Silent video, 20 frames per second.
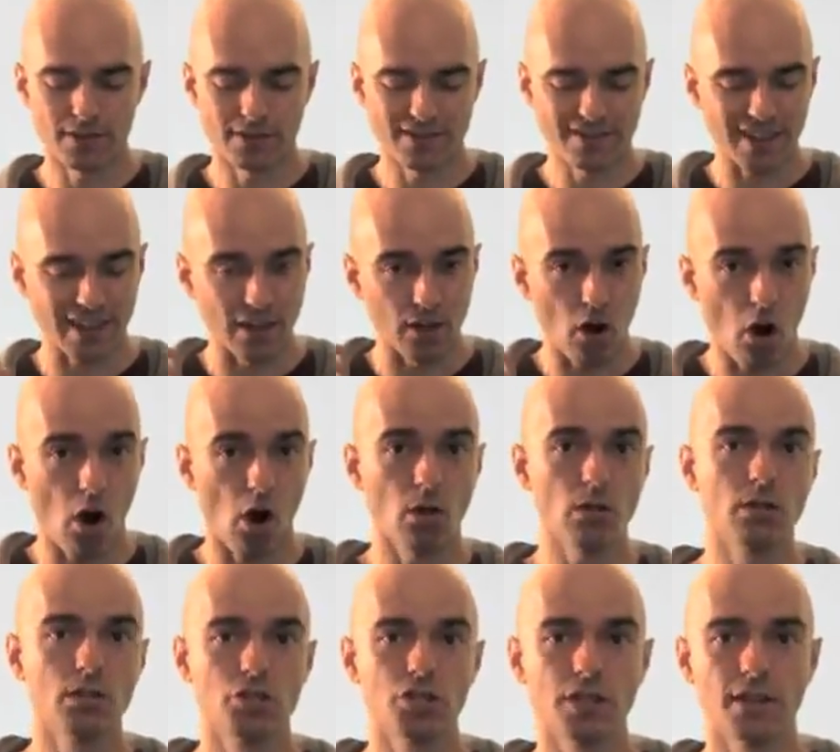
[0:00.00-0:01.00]

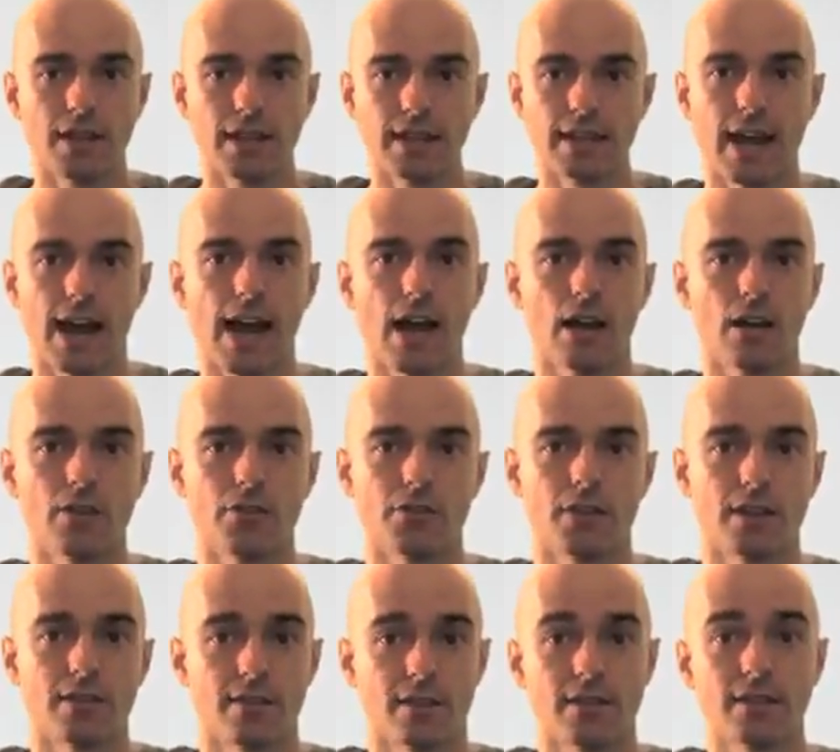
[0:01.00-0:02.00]
psychology that he
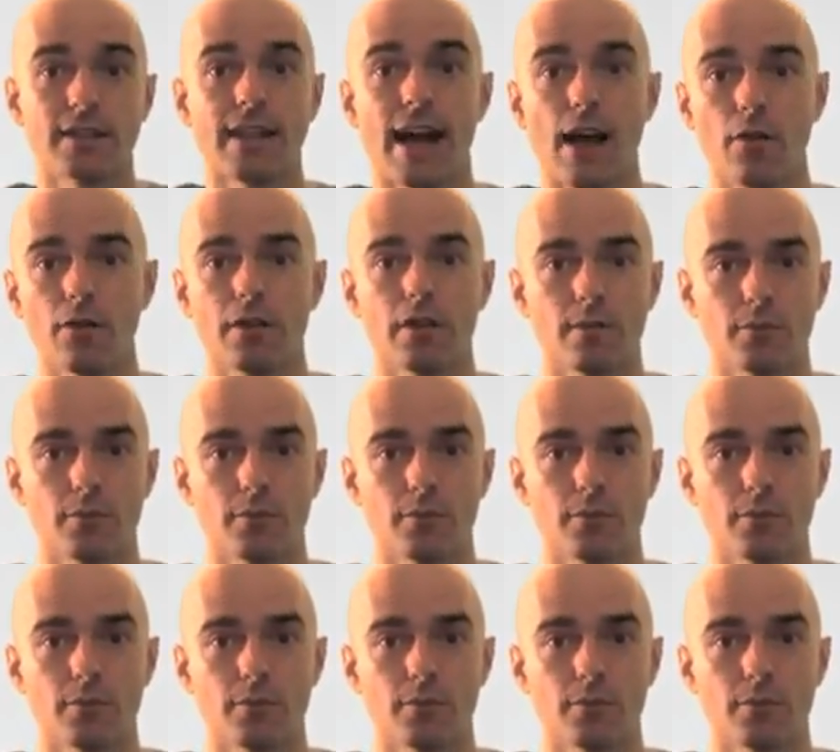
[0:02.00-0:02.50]
has that's allowed